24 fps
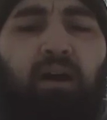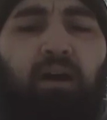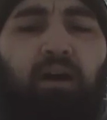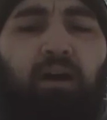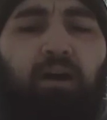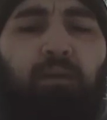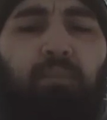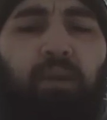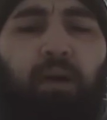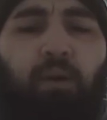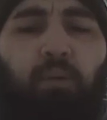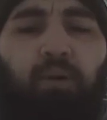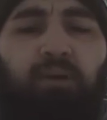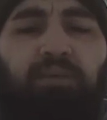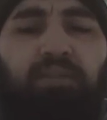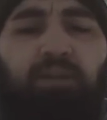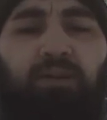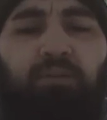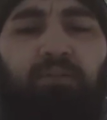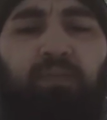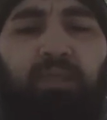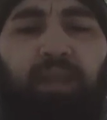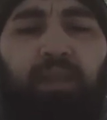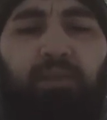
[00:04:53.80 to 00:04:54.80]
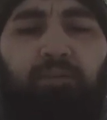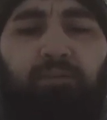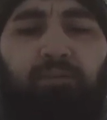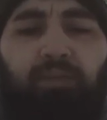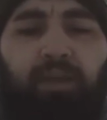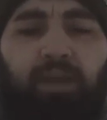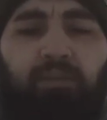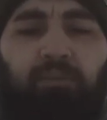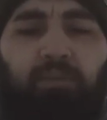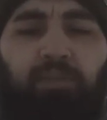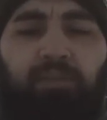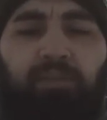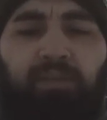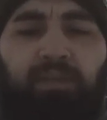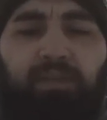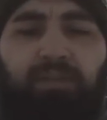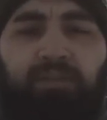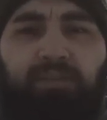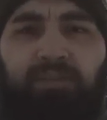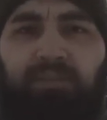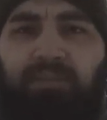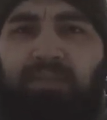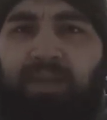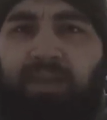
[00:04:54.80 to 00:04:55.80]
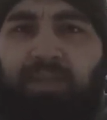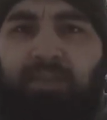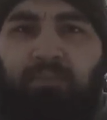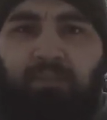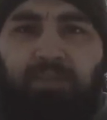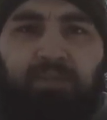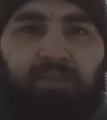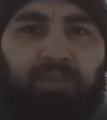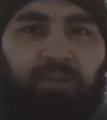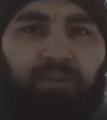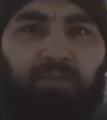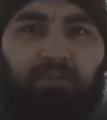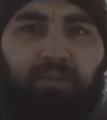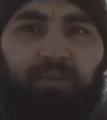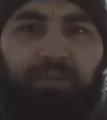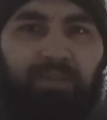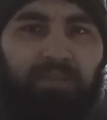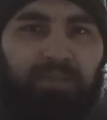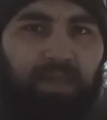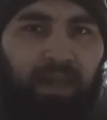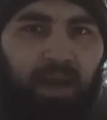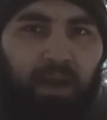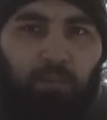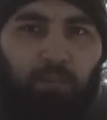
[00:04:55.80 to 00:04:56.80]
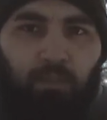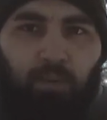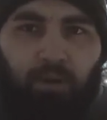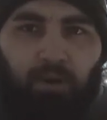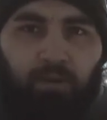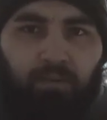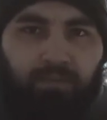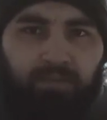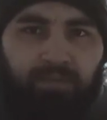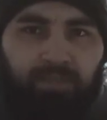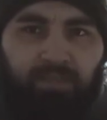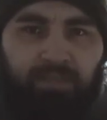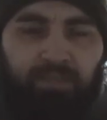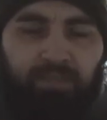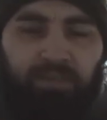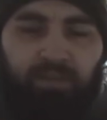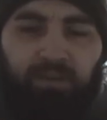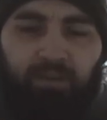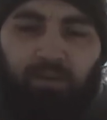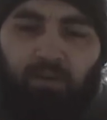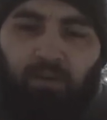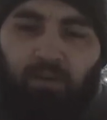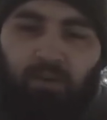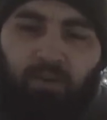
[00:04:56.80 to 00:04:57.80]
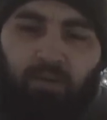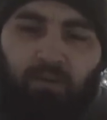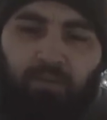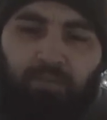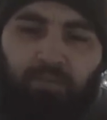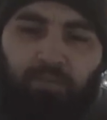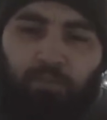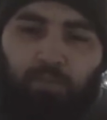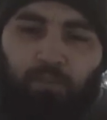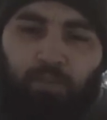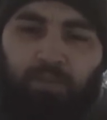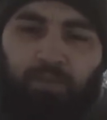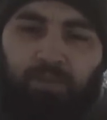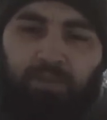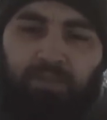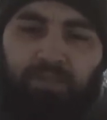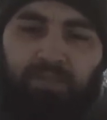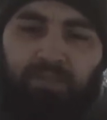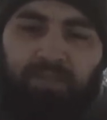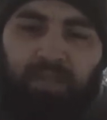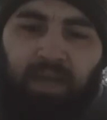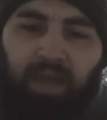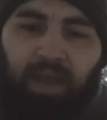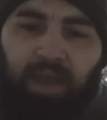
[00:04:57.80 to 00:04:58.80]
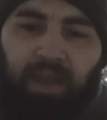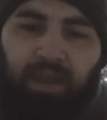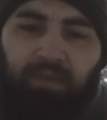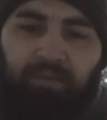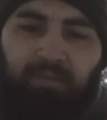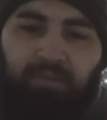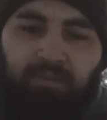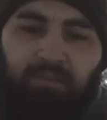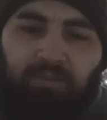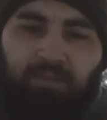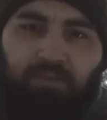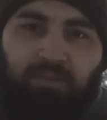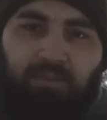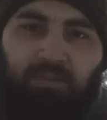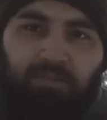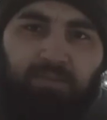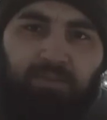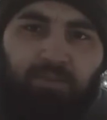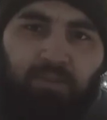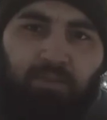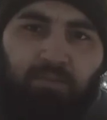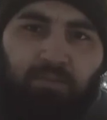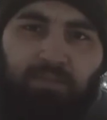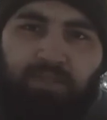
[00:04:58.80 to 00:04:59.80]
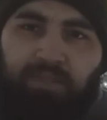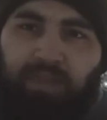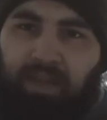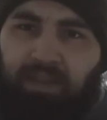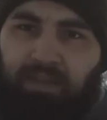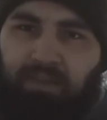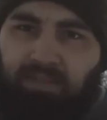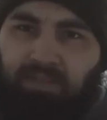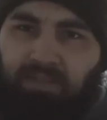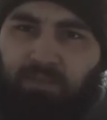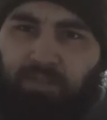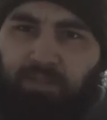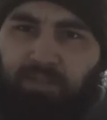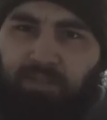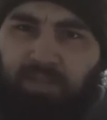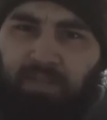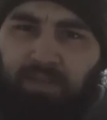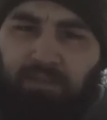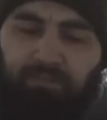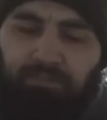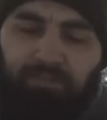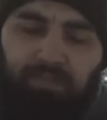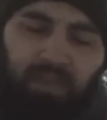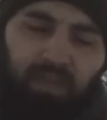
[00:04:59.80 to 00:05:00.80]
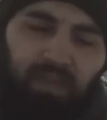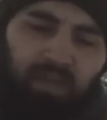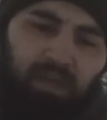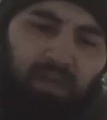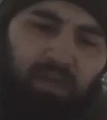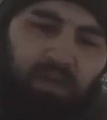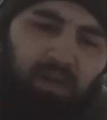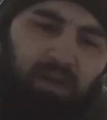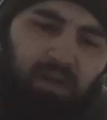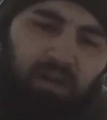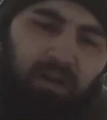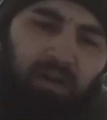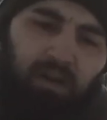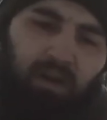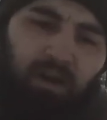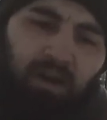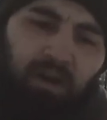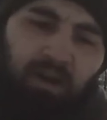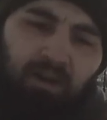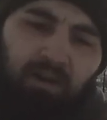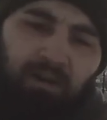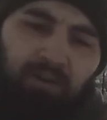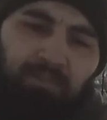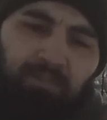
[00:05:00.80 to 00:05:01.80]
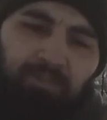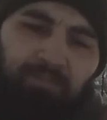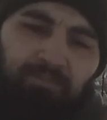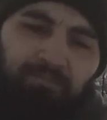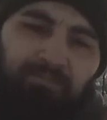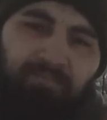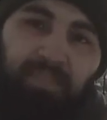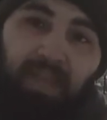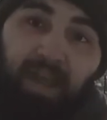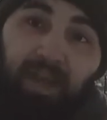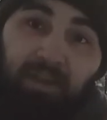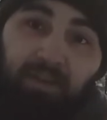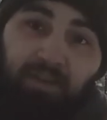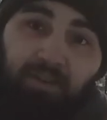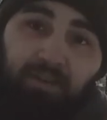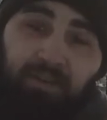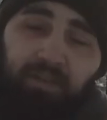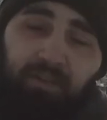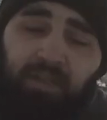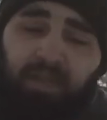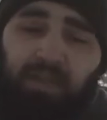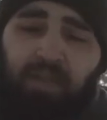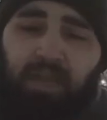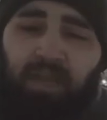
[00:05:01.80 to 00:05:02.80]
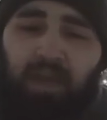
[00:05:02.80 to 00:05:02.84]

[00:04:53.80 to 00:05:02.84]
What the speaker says: I was out in light rain with this. This nylon material is not water resistant at all. The wood inside, you could feel, was kind of squishy. Not good.